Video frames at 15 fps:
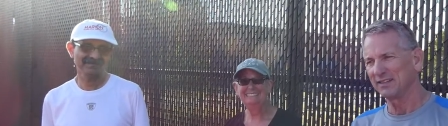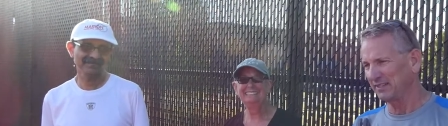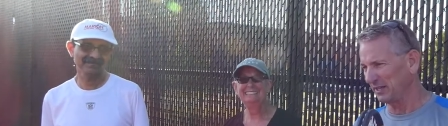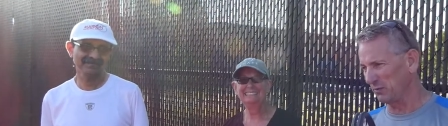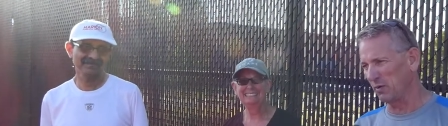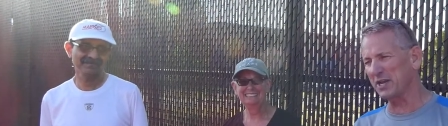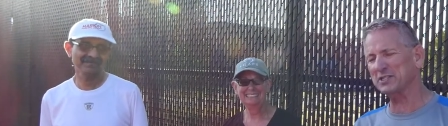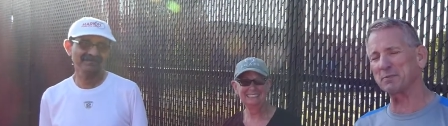Speaker 1: It
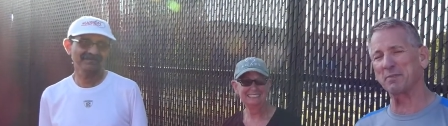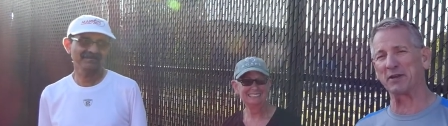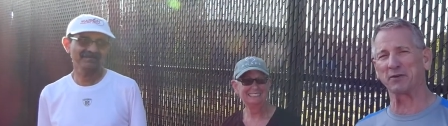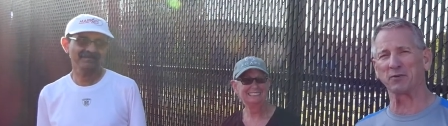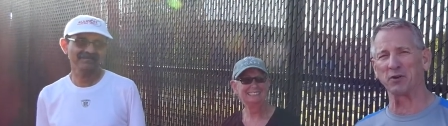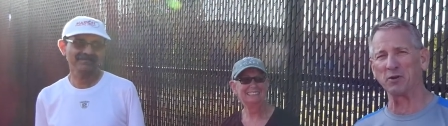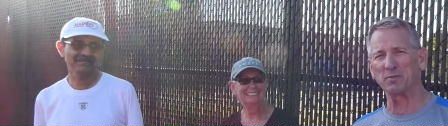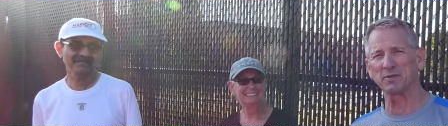was a big
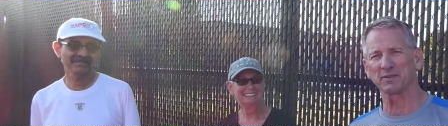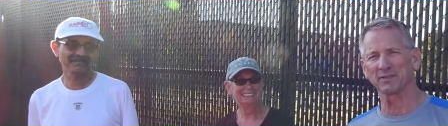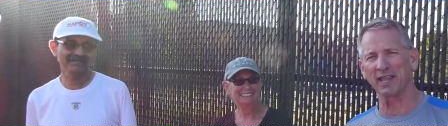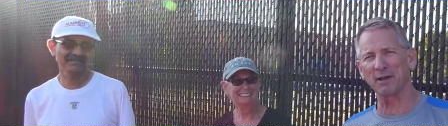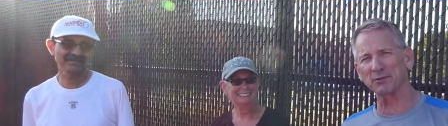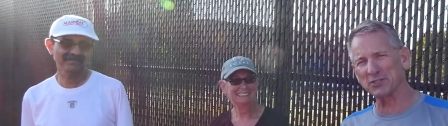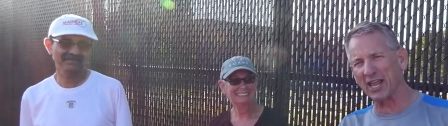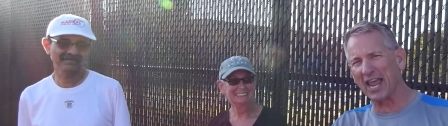group. Okay. That
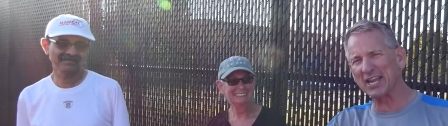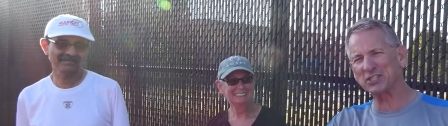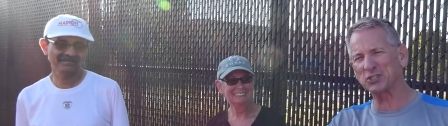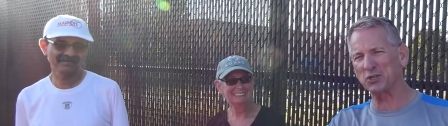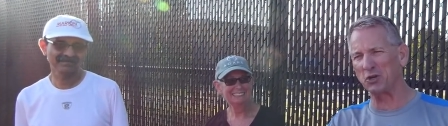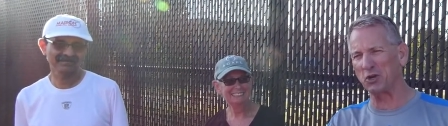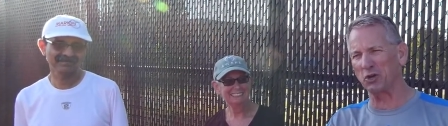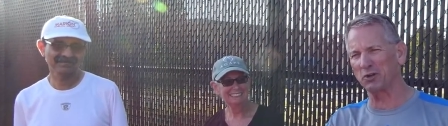was last
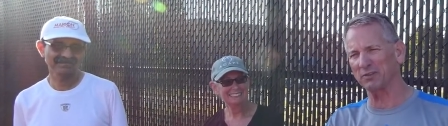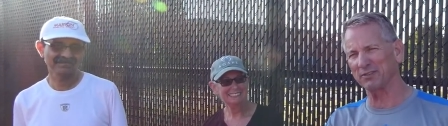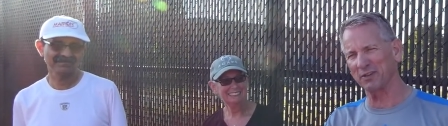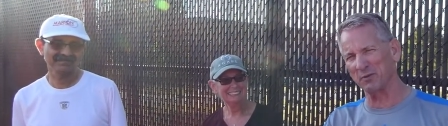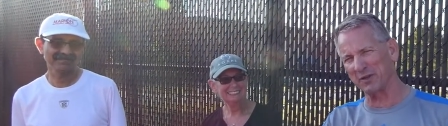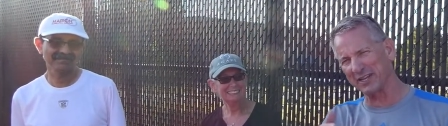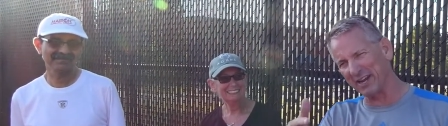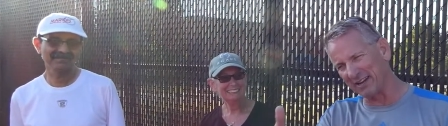year. Then we
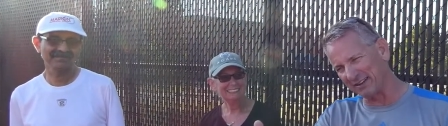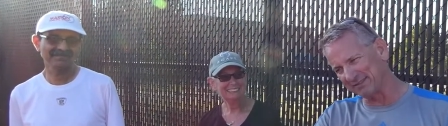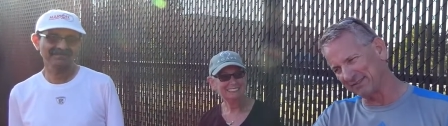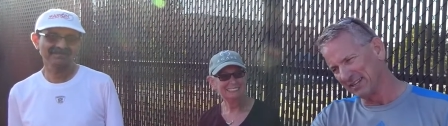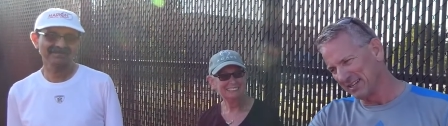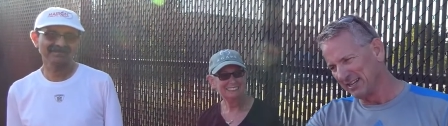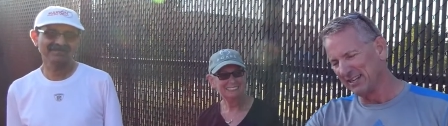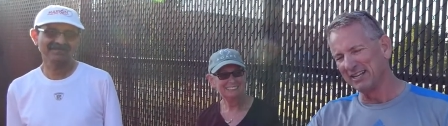kind
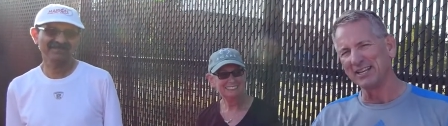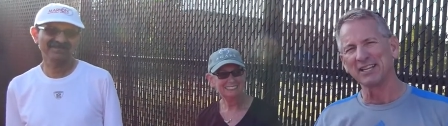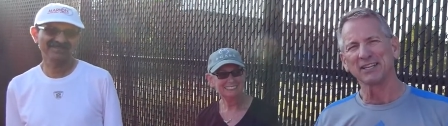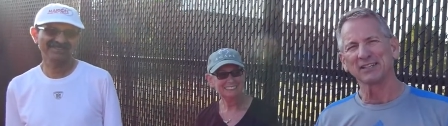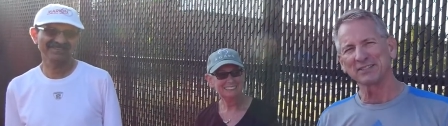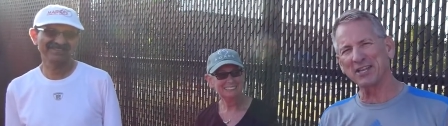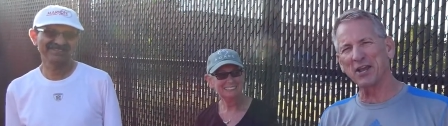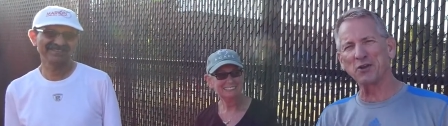
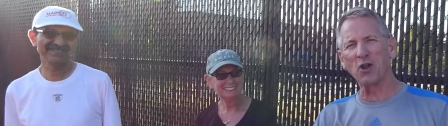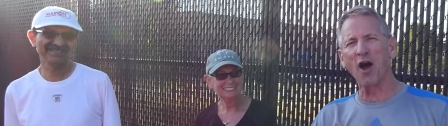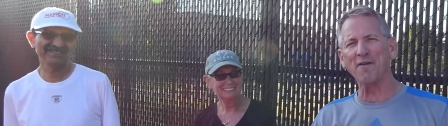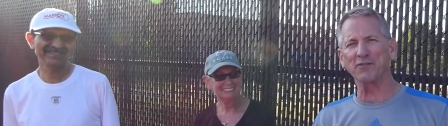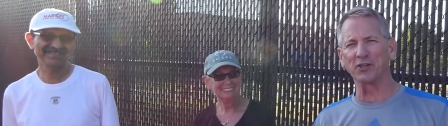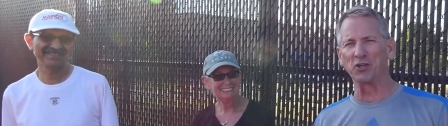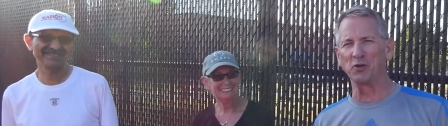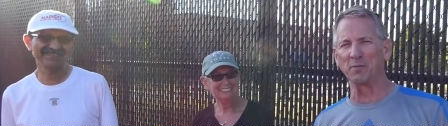of tailed off a
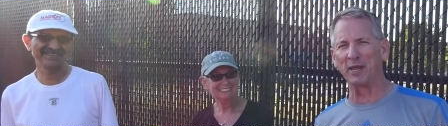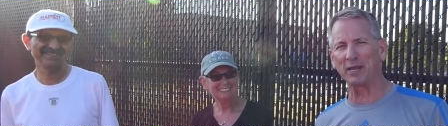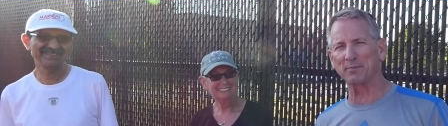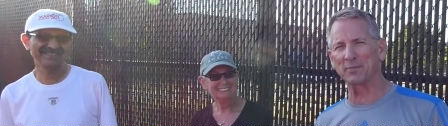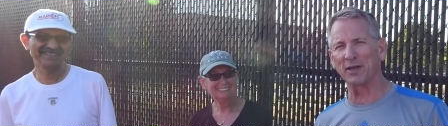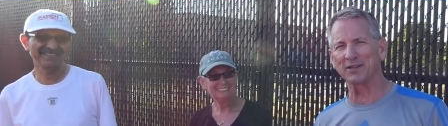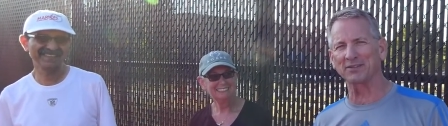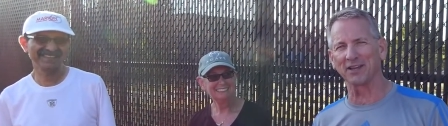little bit,
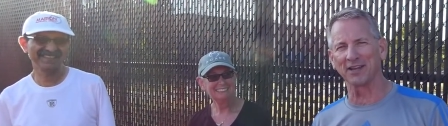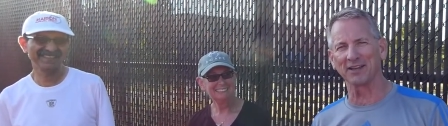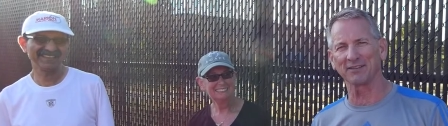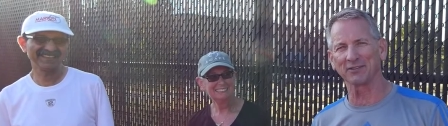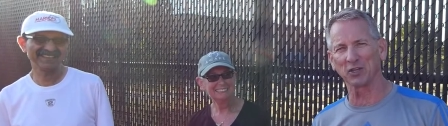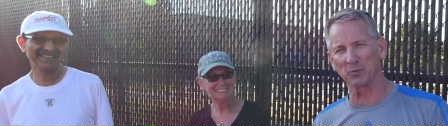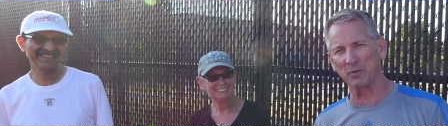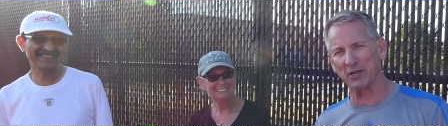but uh,
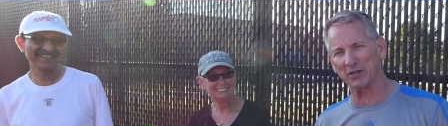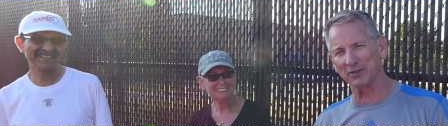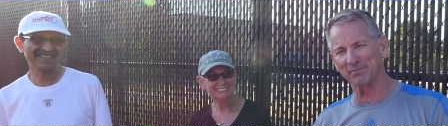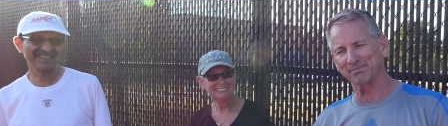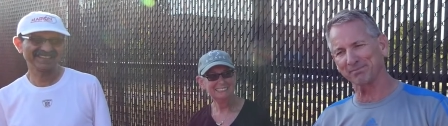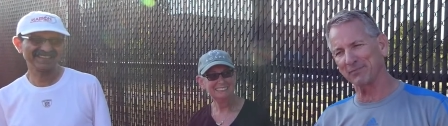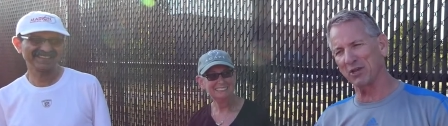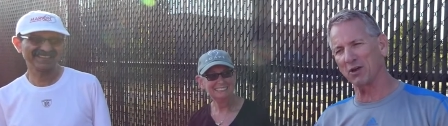it'll okay. be, a,
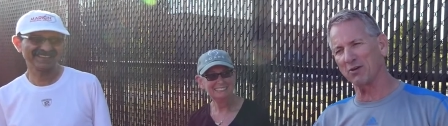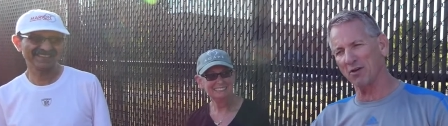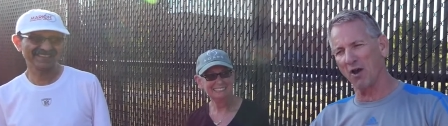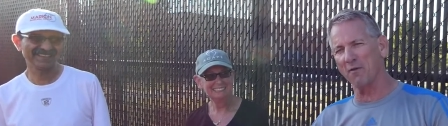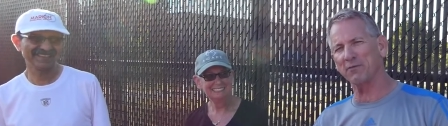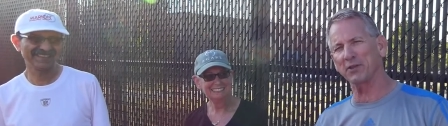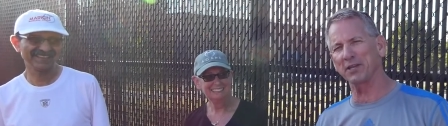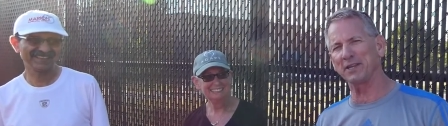you know,
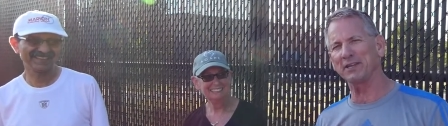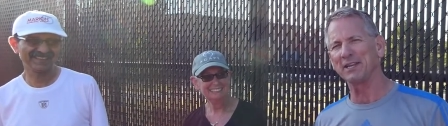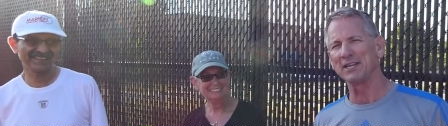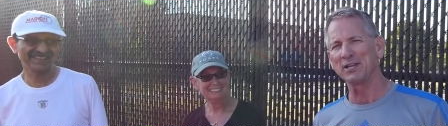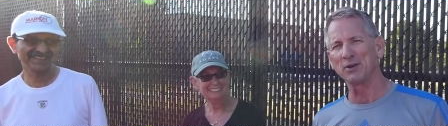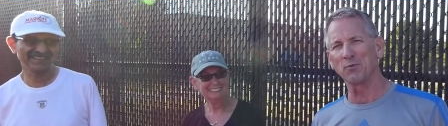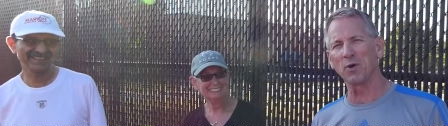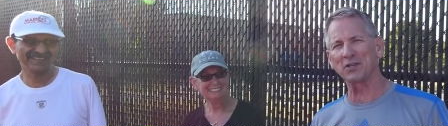hopefully
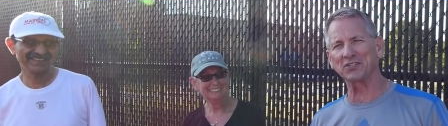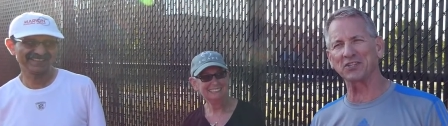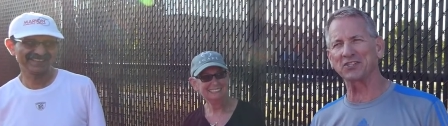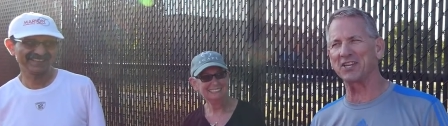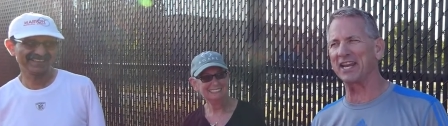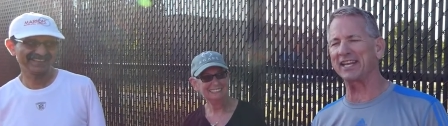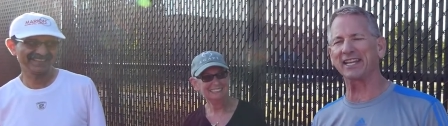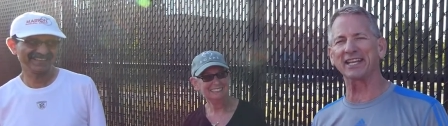once this
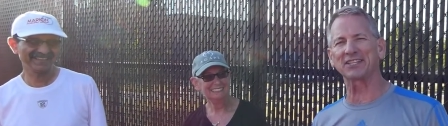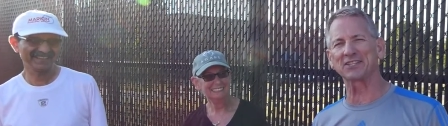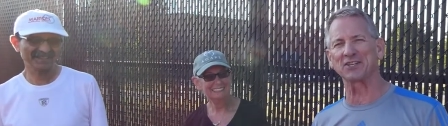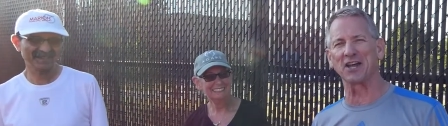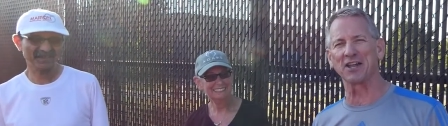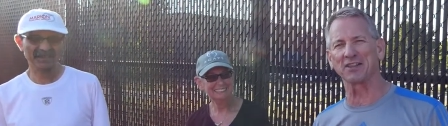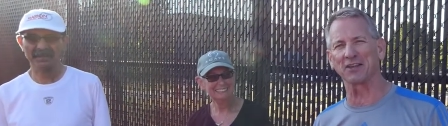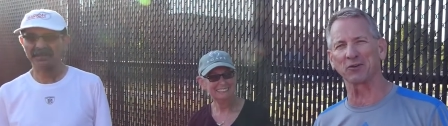heat gets
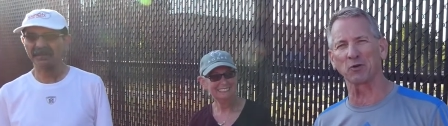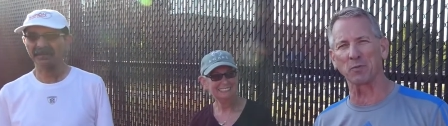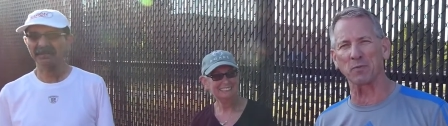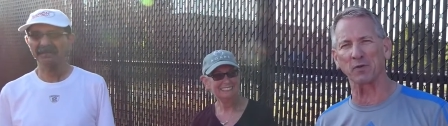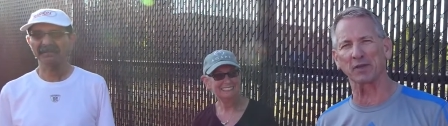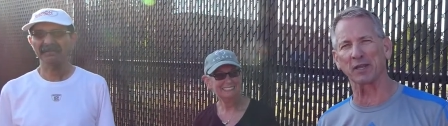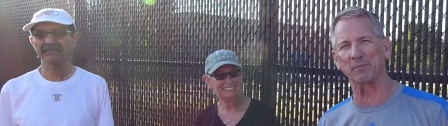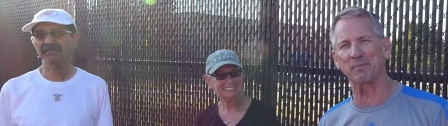done, the group will
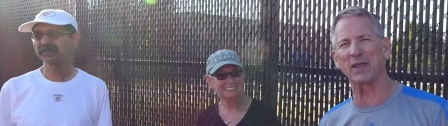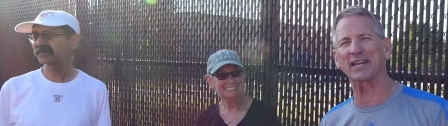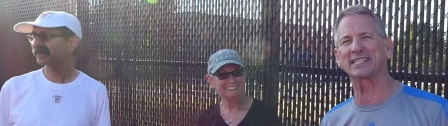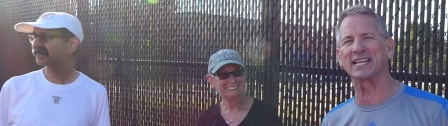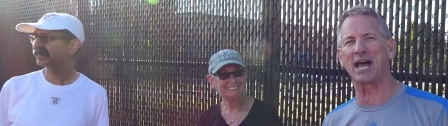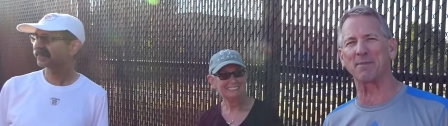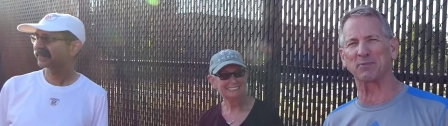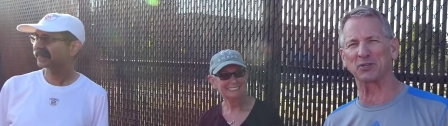get picked
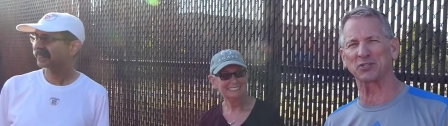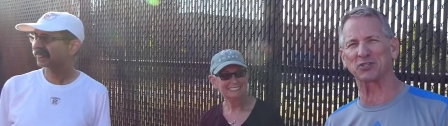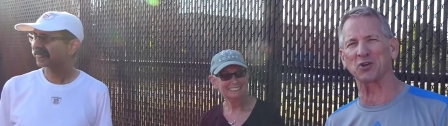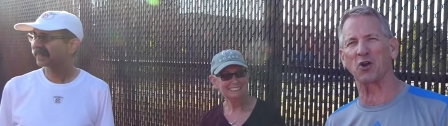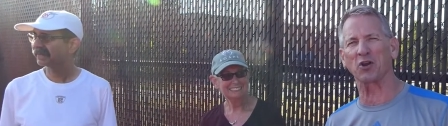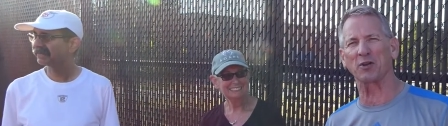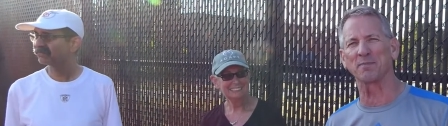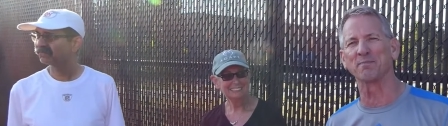up and
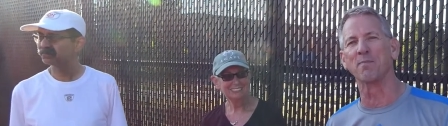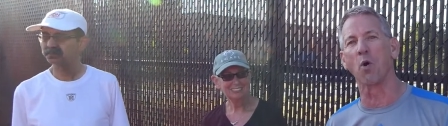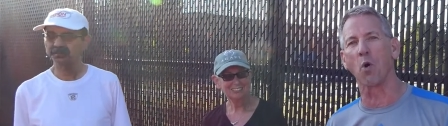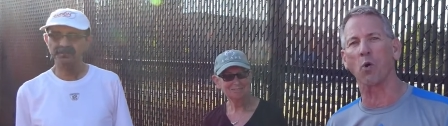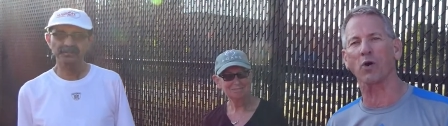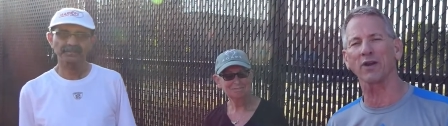started more